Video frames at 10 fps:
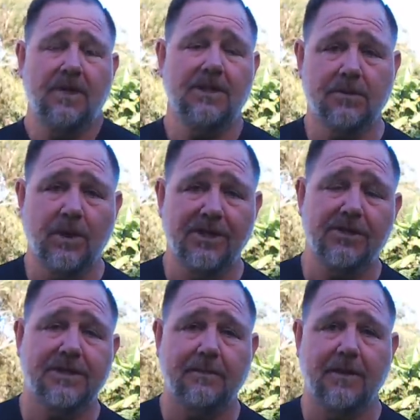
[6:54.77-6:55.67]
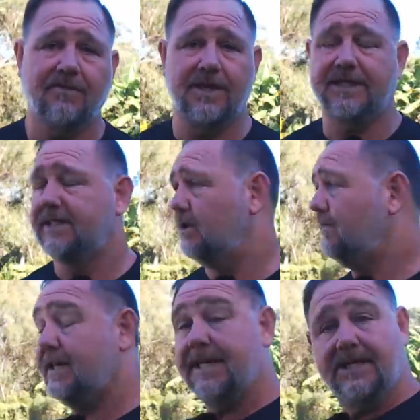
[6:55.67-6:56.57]
just want to do something for
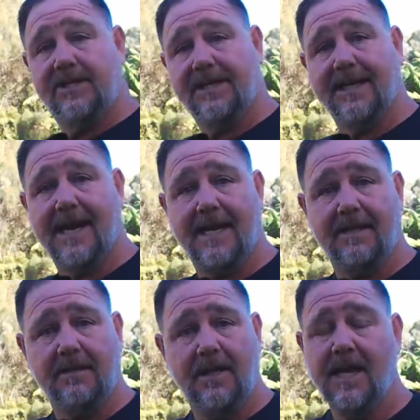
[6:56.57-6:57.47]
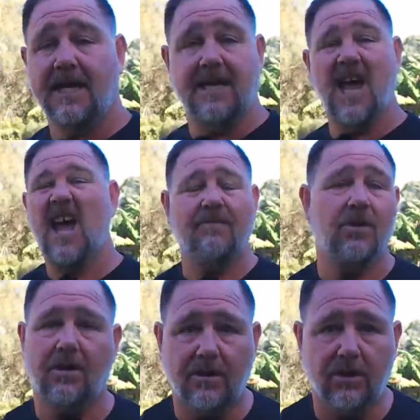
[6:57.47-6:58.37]
yourself, get into the garden and you haven't
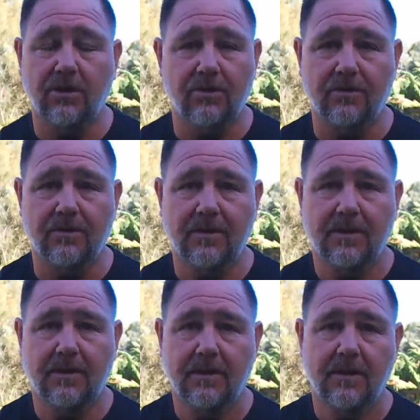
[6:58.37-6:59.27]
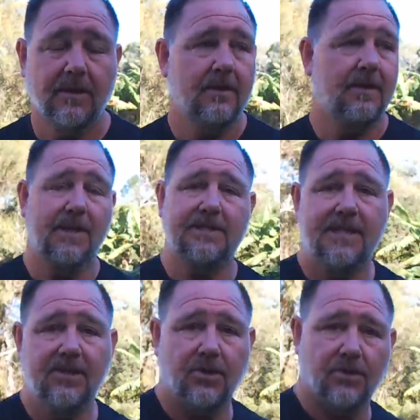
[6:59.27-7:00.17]
got a clue, the best
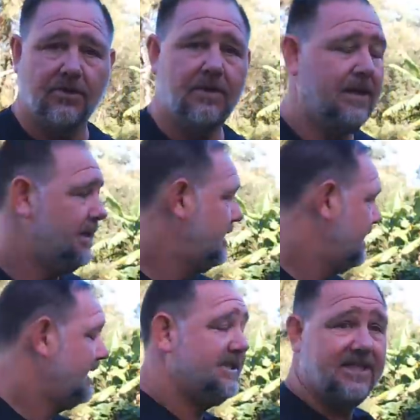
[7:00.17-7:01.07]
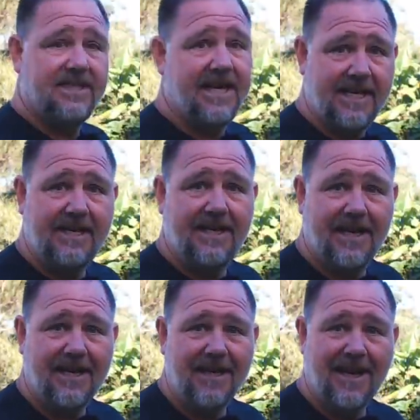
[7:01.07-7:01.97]
thing to do is just get in
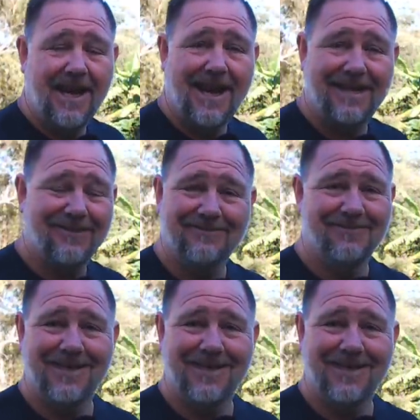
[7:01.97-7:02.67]
there and